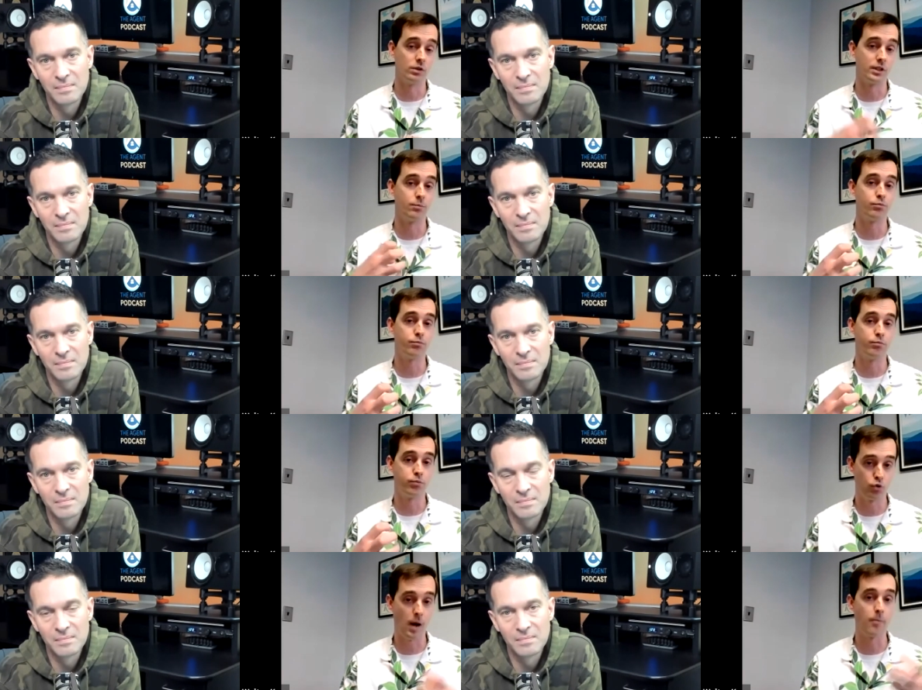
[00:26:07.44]
Speaker 1: they're really
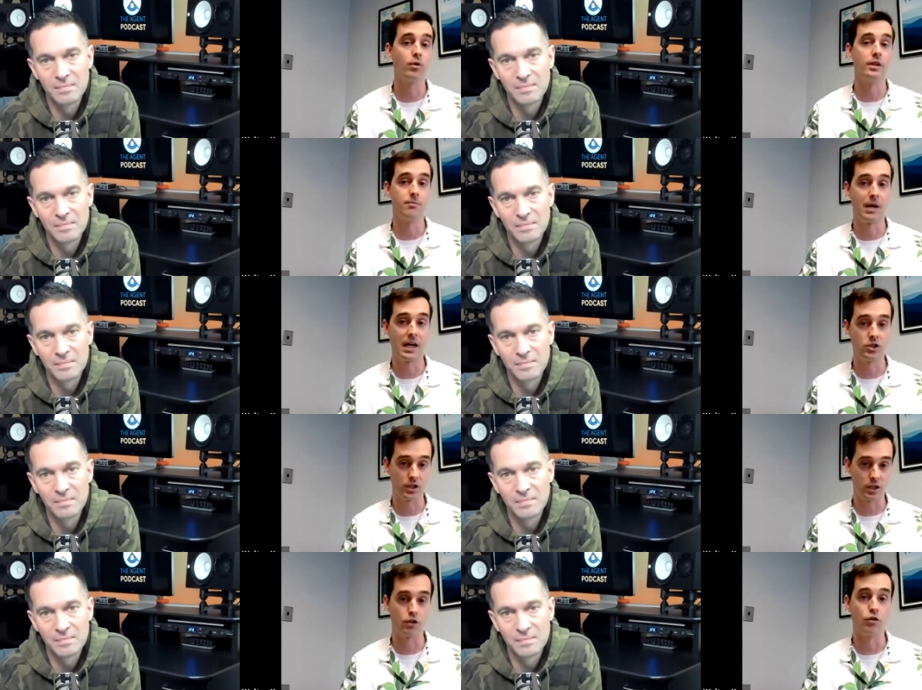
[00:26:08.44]
properly
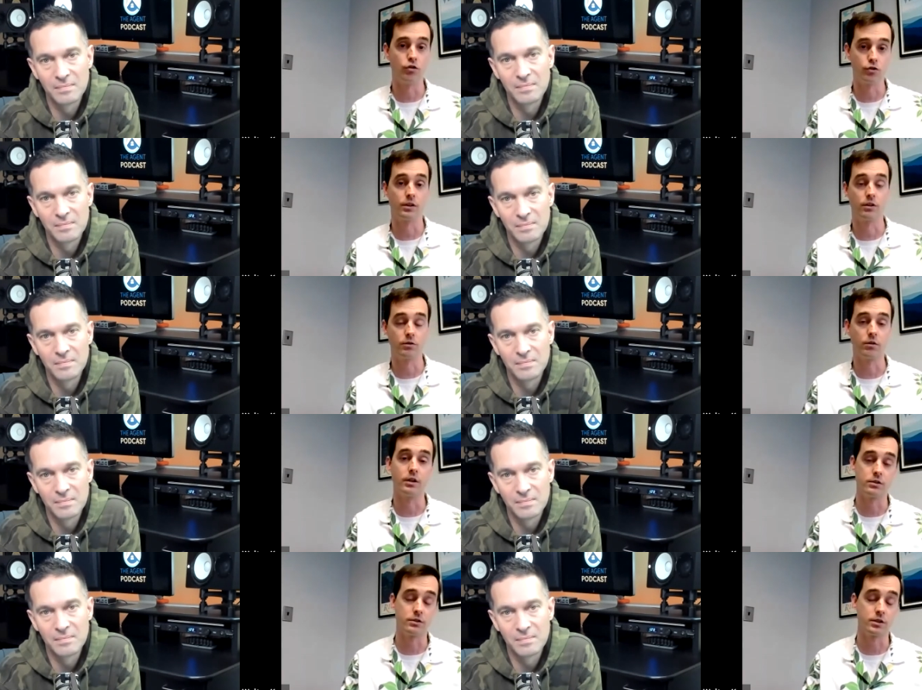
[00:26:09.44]
managing and nurturing those
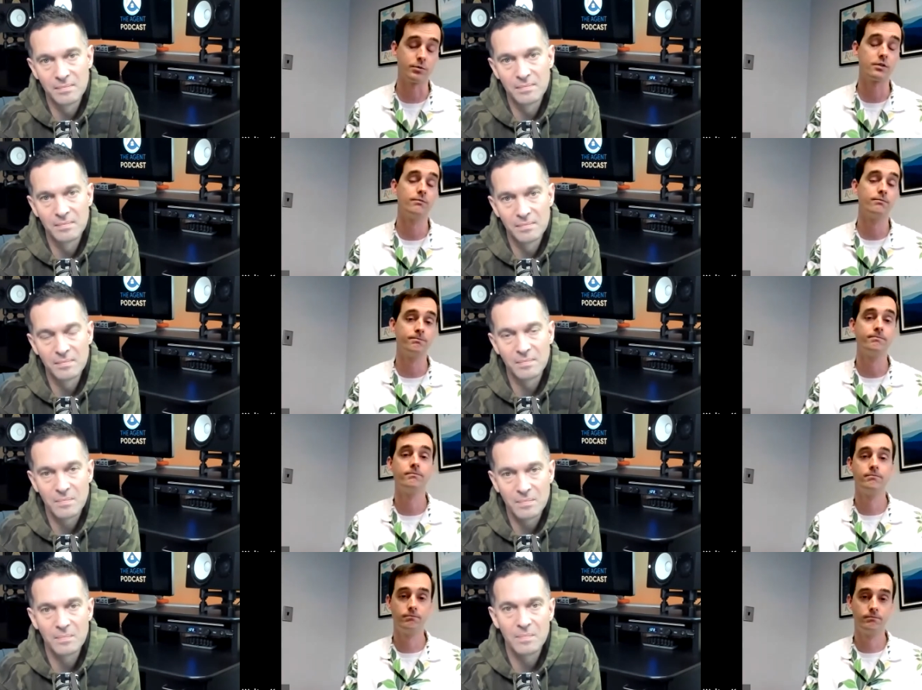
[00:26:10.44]
relationships.
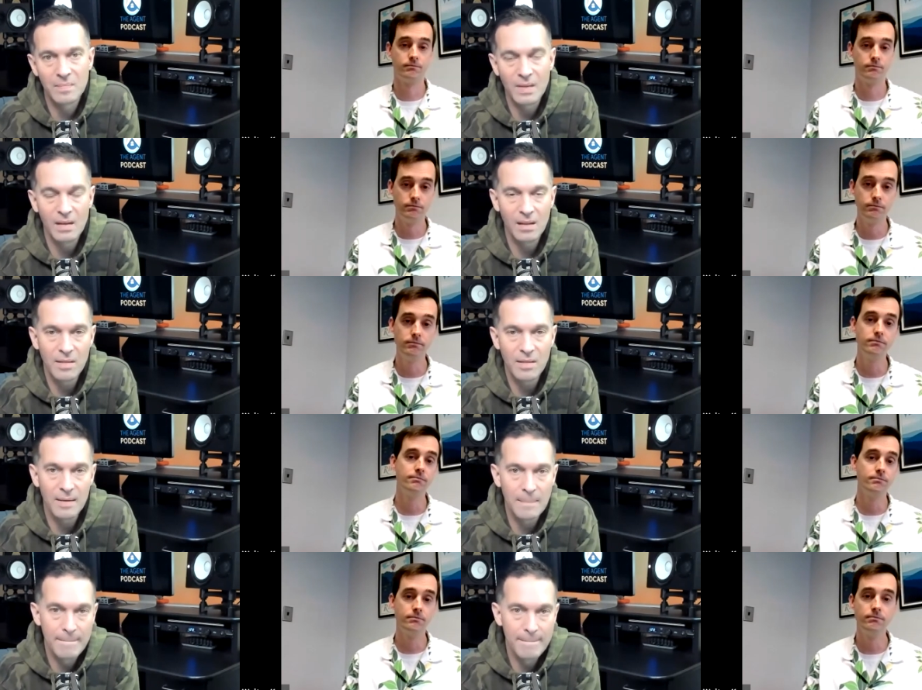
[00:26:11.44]
I love that.
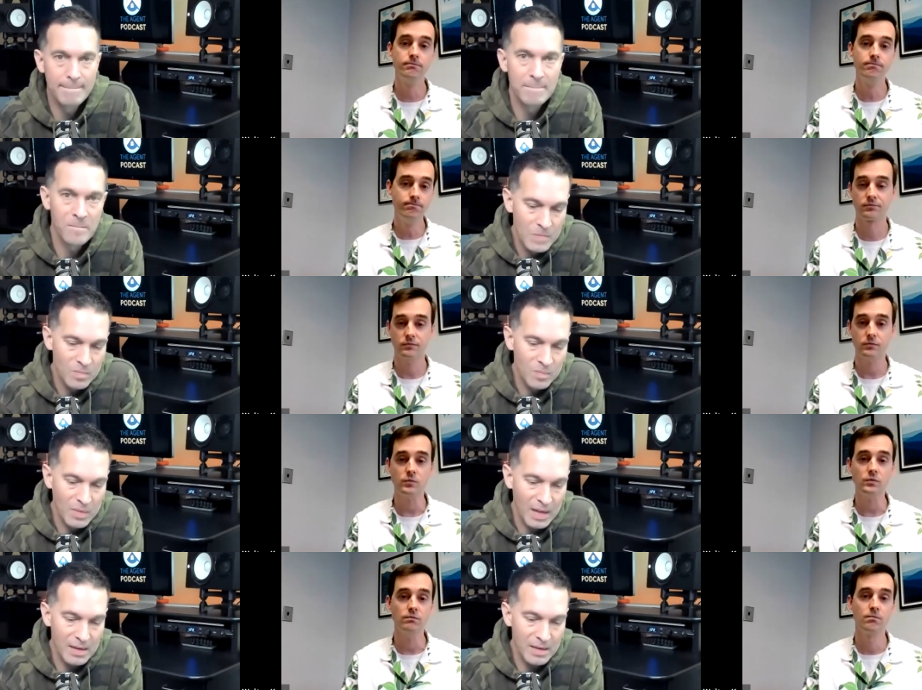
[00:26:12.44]

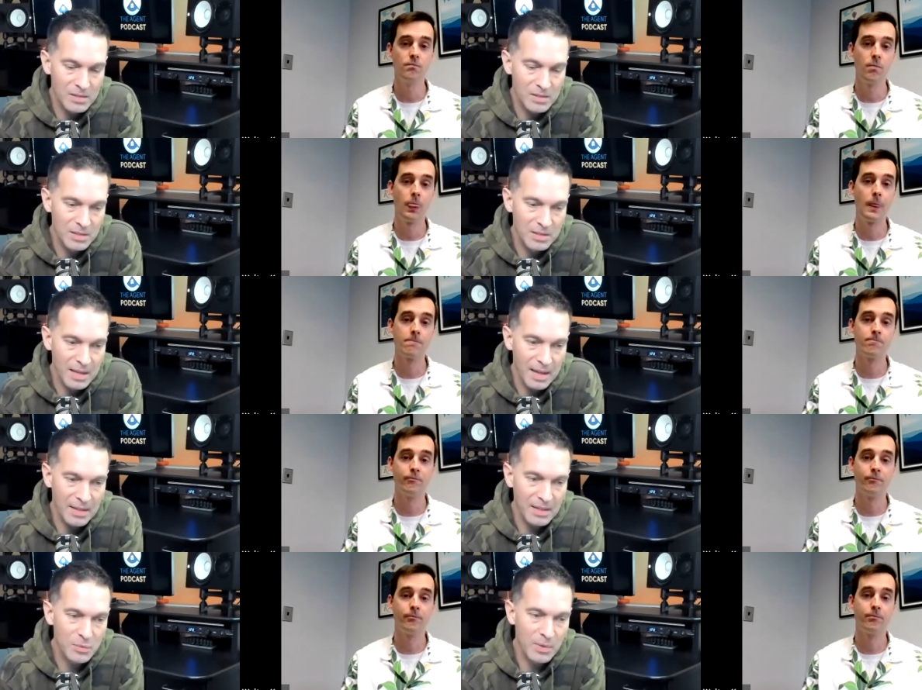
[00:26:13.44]
Speaker 2: And it's, I think
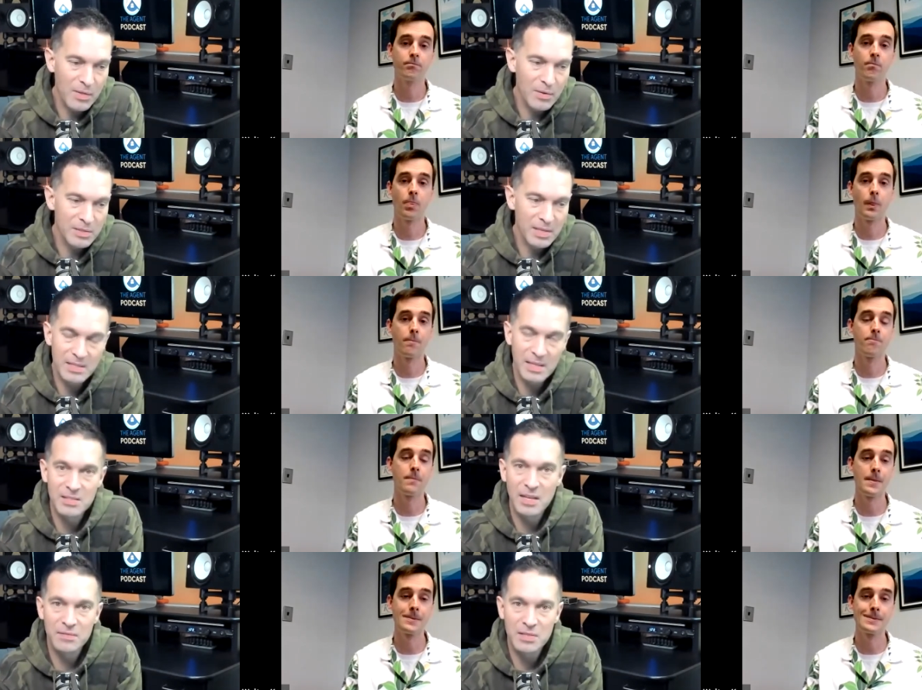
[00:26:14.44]
it's one of those things that's
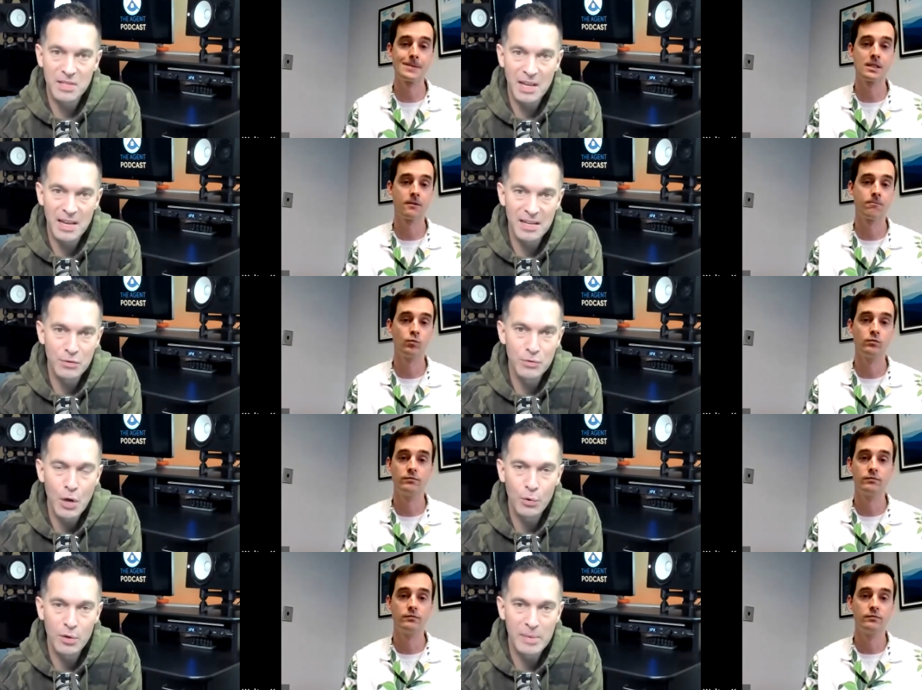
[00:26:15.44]
safe to say, you
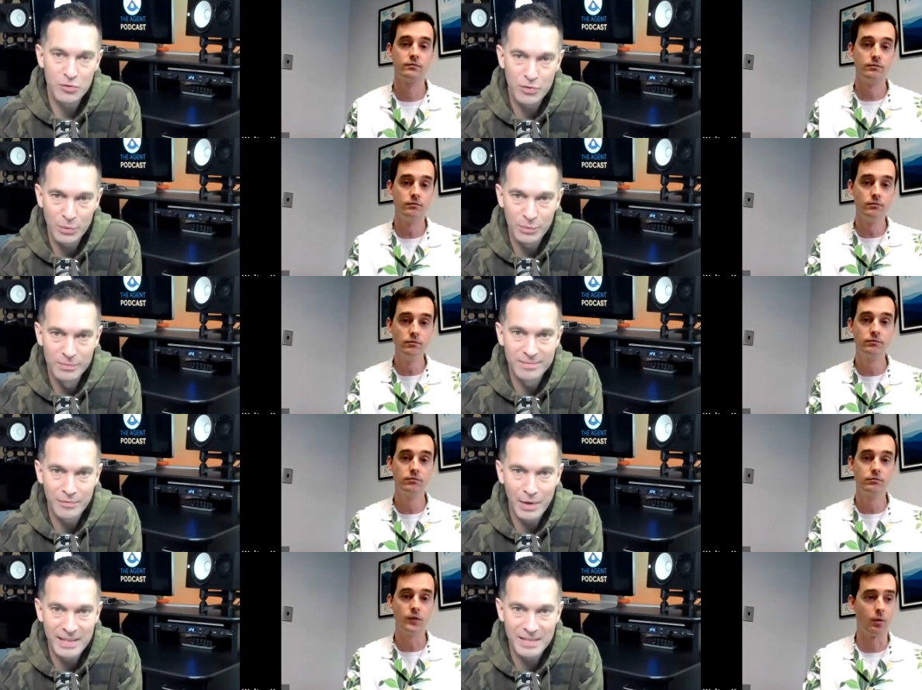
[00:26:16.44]
know, to be true,
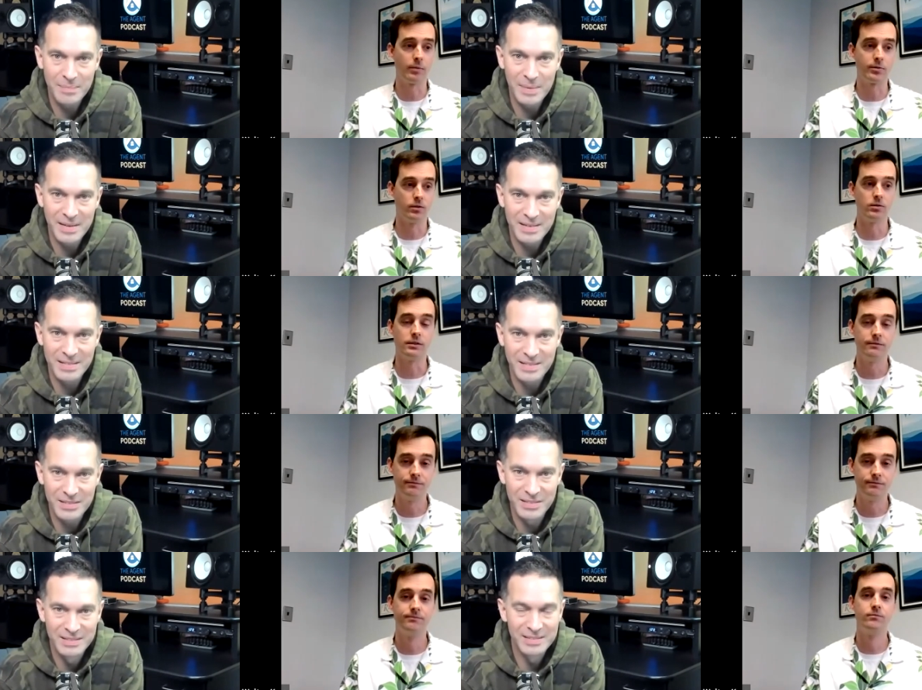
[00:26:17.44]
right? Oh, absolutely. It
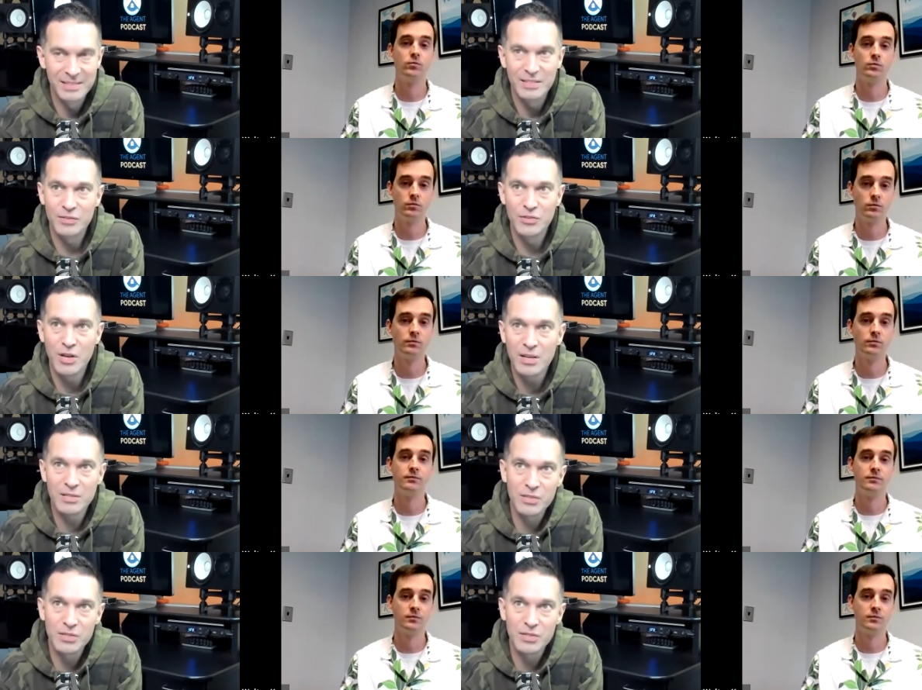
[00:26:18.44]
is just